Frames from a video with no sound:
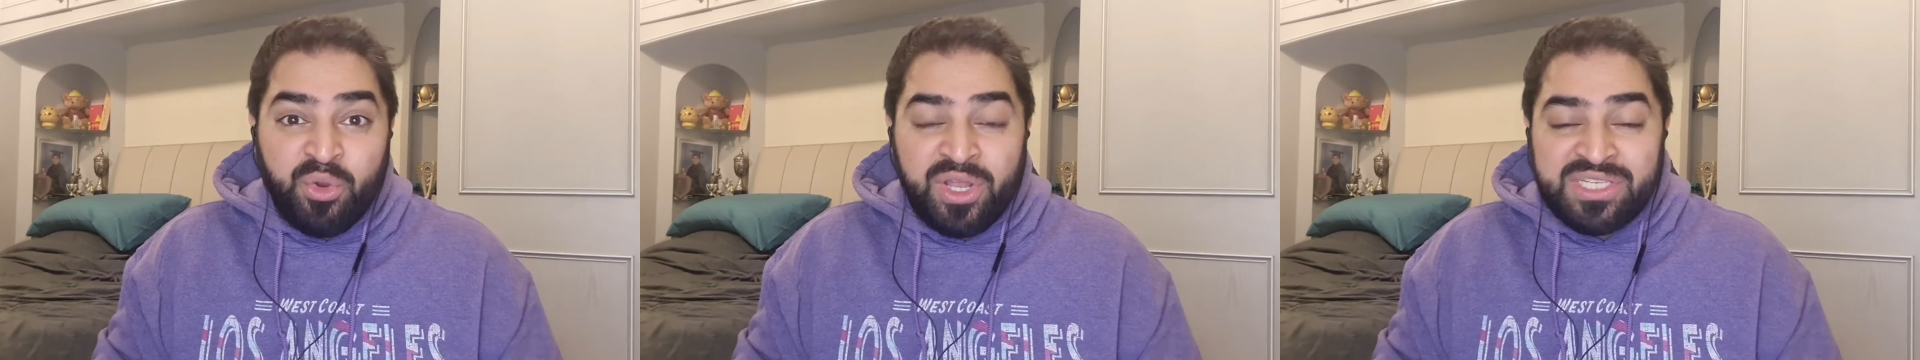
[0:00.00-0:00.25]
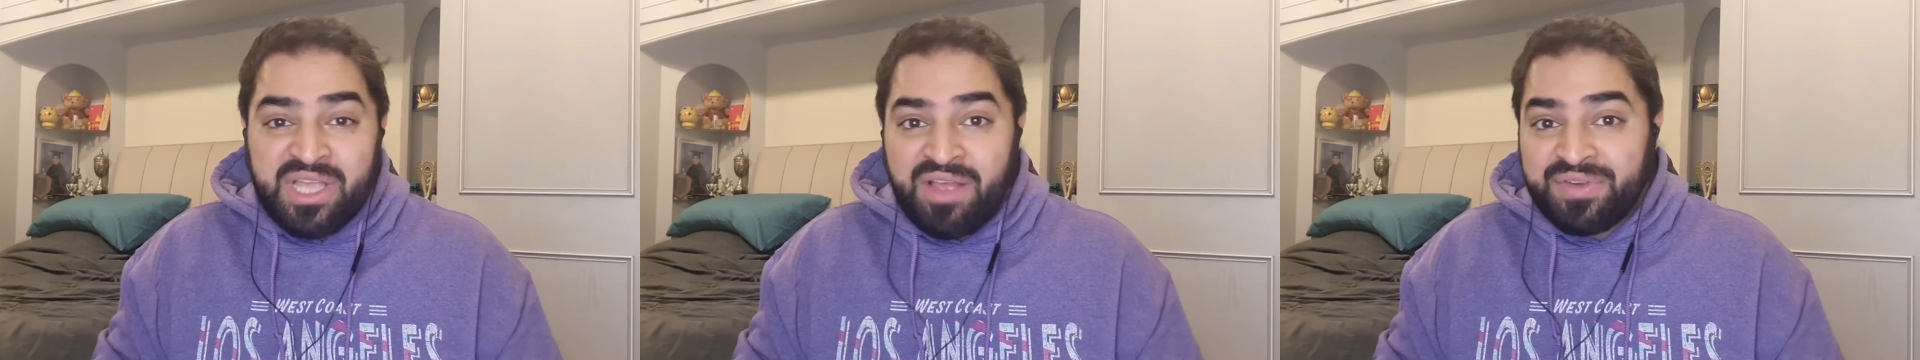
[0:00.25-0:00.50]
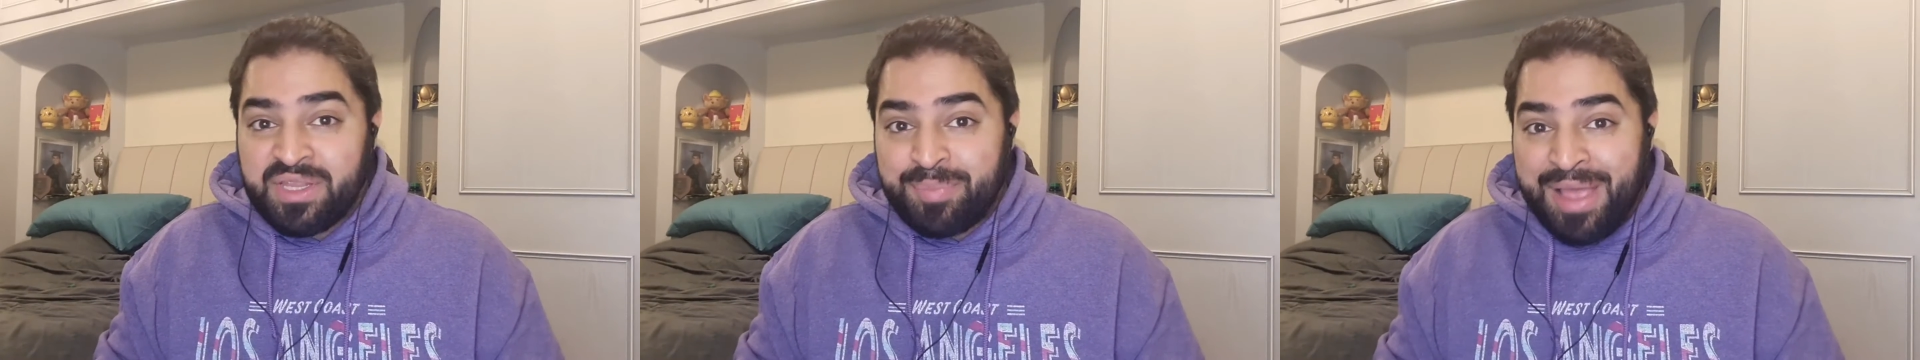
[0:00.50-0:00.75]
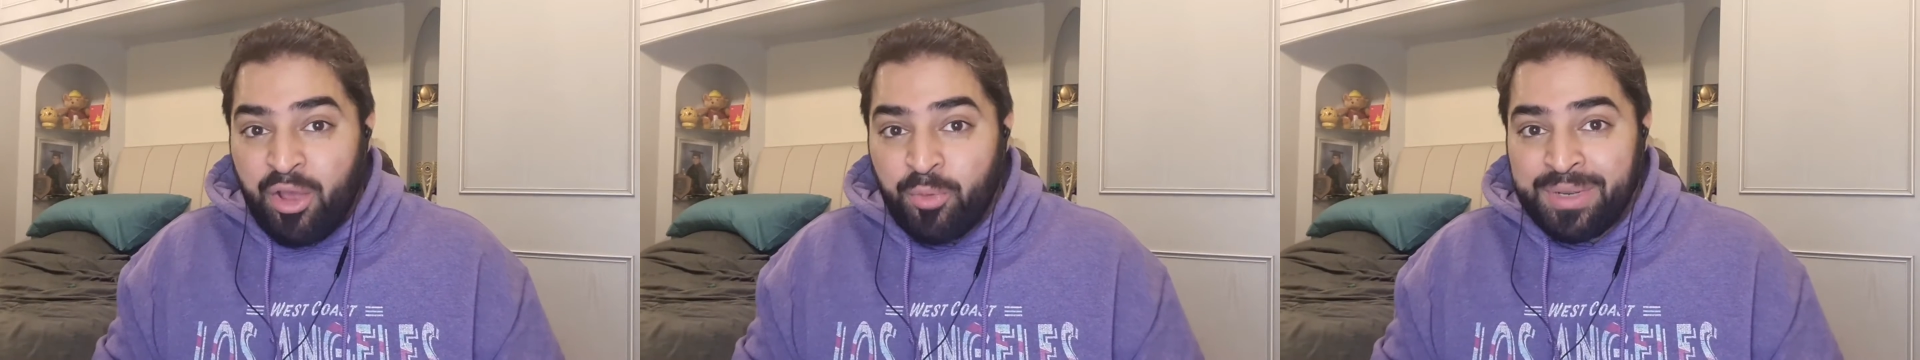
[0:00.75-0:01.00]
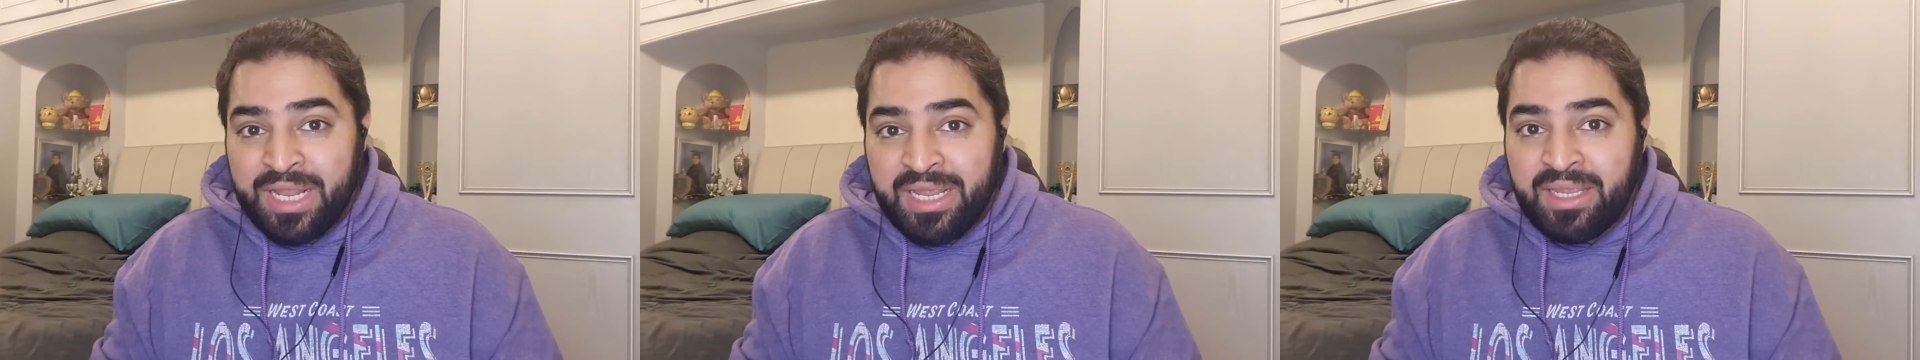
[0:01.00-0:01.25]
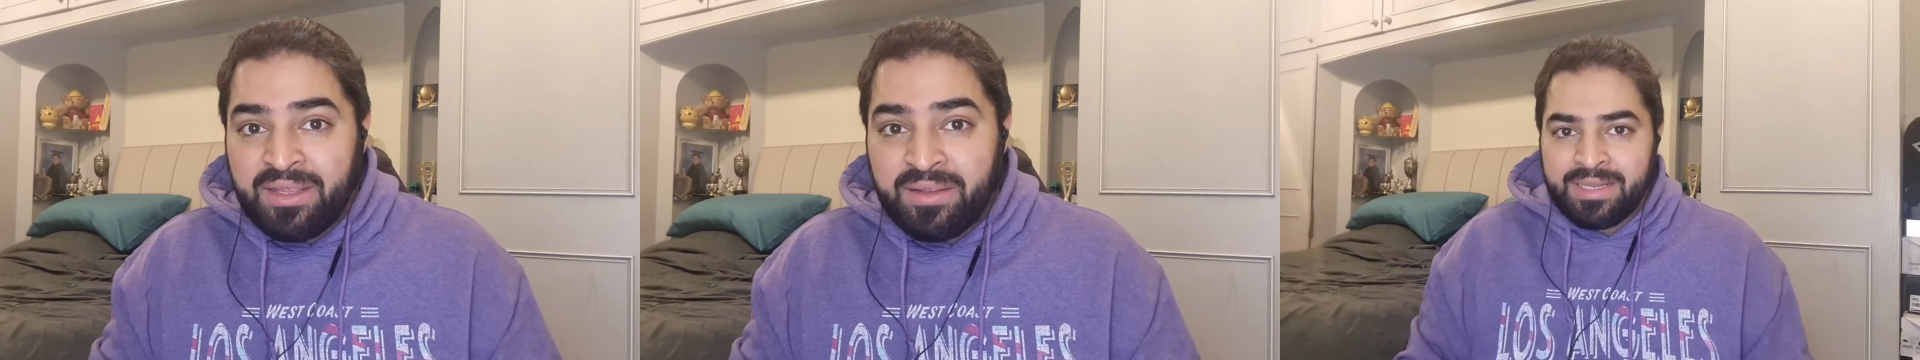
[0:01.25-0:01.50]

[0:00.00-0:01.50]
no loss after the power play.